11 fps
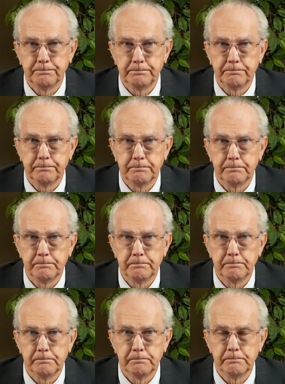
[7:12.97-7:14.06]

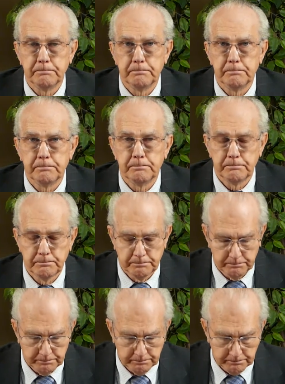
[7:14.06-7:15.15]

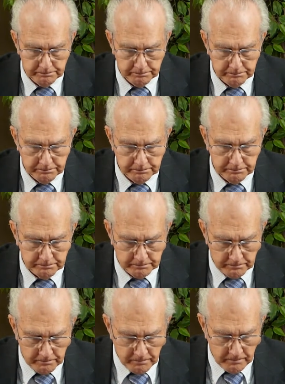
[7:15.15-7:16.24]

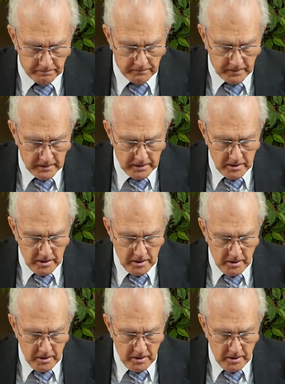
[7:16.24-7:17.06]
(no one is talking)